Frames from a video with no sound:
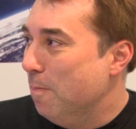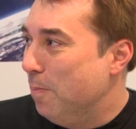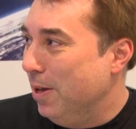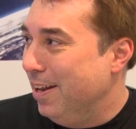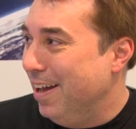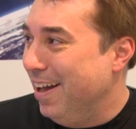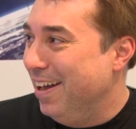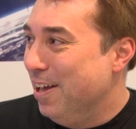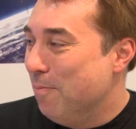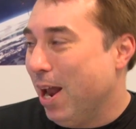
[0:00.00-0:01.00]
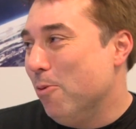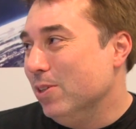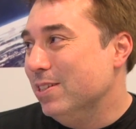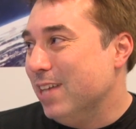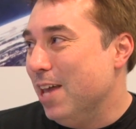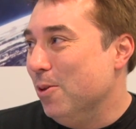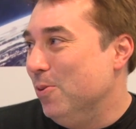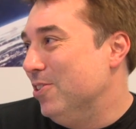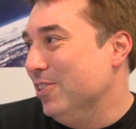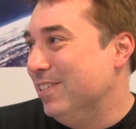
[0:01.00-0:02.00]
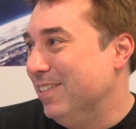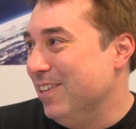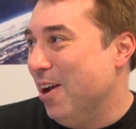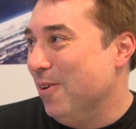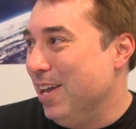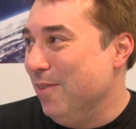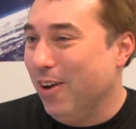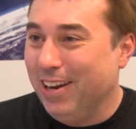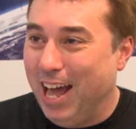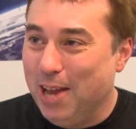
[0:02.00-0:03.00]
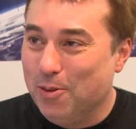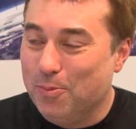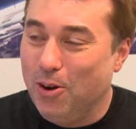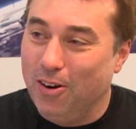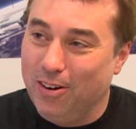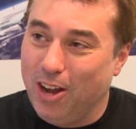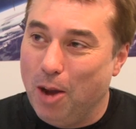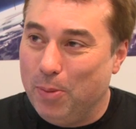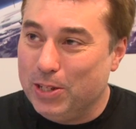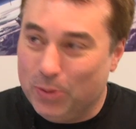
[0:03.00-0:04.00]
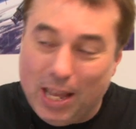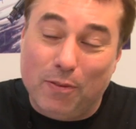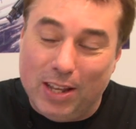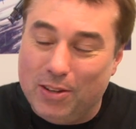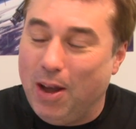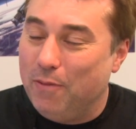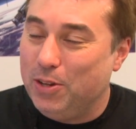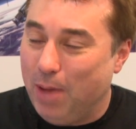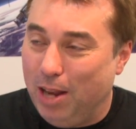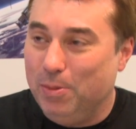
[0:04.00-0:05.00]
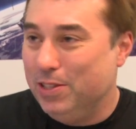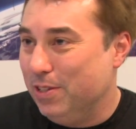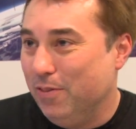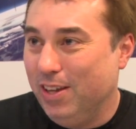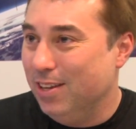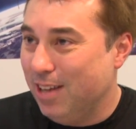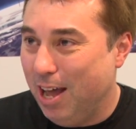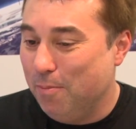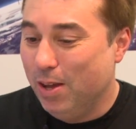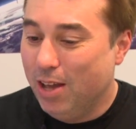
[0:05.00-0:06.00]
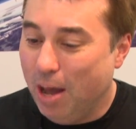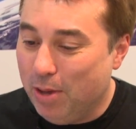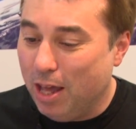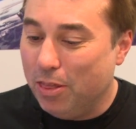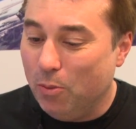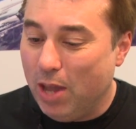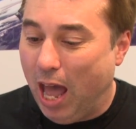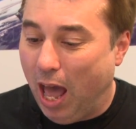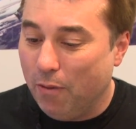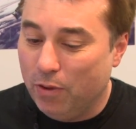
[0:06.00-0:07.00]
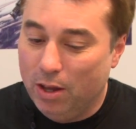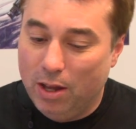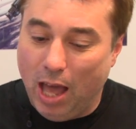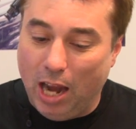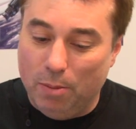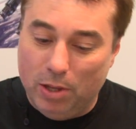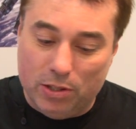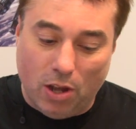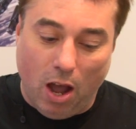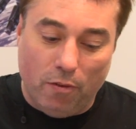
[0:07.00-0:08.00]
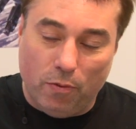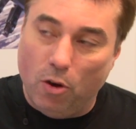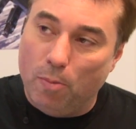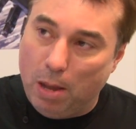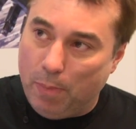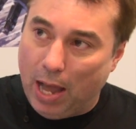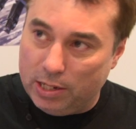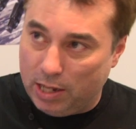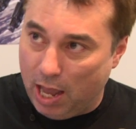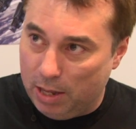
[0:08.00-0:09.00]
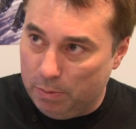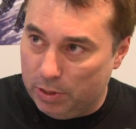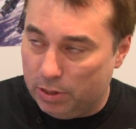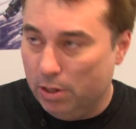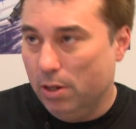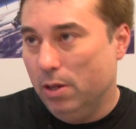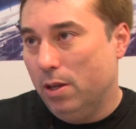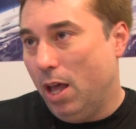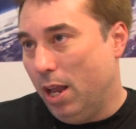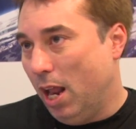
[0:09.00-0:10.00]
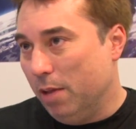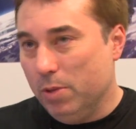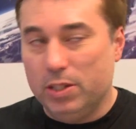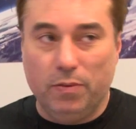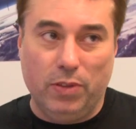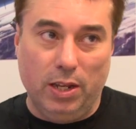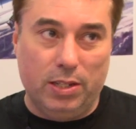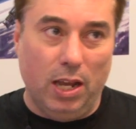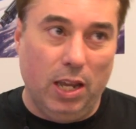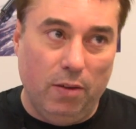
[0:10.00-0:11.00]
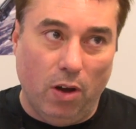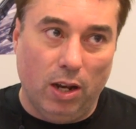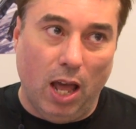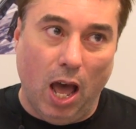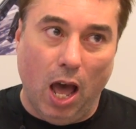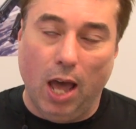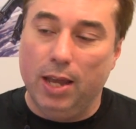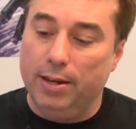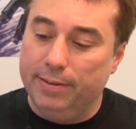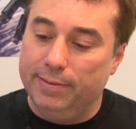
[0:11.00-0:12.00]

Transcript: But I wouldn't say that we're just EVE Online with more cockpits. We definitely do have some elements of it. I think we have elements of all my past games and elements of things like EVE Online.